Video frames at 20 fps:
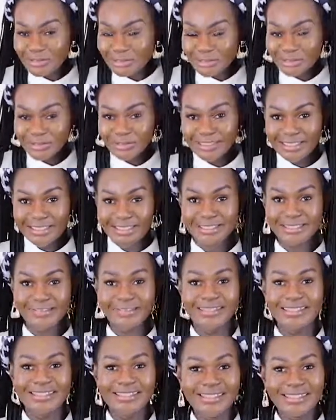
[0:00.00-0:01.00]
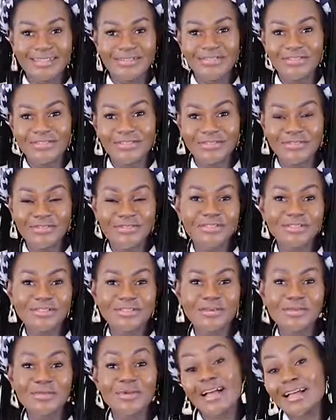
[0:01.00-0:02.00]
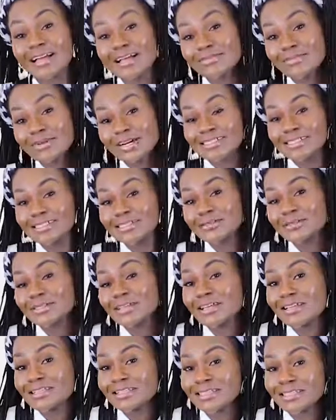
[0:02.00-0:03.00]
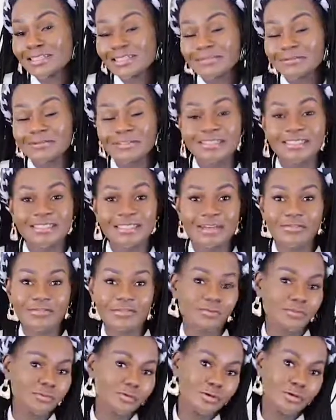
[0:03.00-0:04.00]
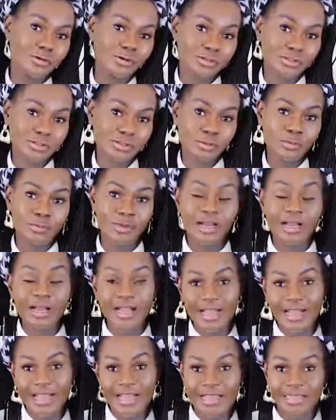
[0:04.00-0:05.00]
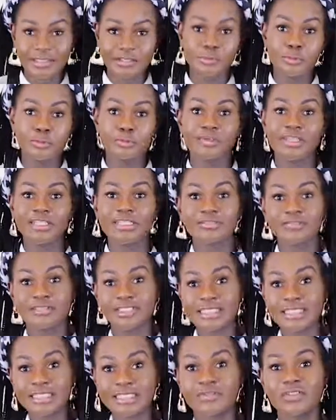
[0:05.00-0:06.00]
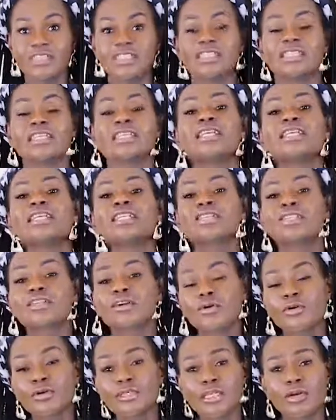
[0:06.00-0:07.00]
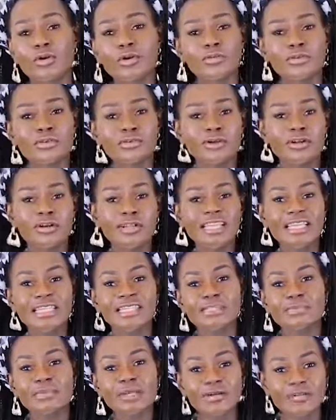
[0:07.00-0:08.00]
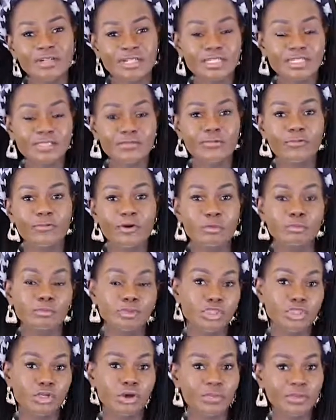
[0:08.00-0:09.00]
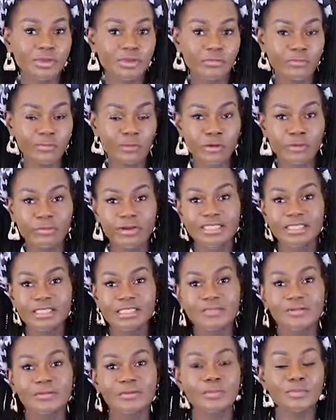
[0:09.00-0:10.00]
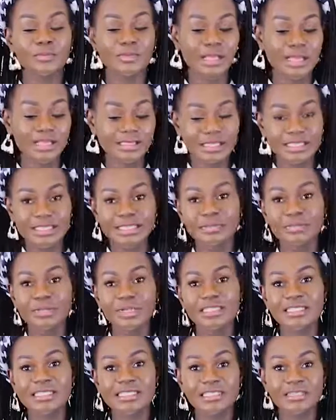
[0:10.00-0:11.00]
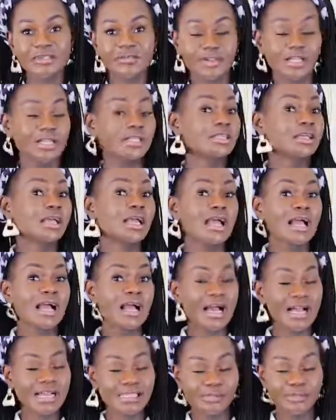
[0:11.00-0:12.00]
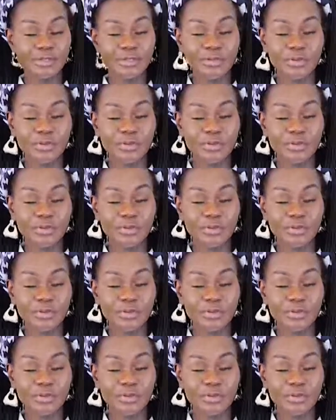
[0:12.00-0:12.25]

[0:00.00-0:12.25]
Tuesday the 27th of October, and by the Thursday the 29th of October, I had already received it. So the overall experience from shopping for it to this being delivered has been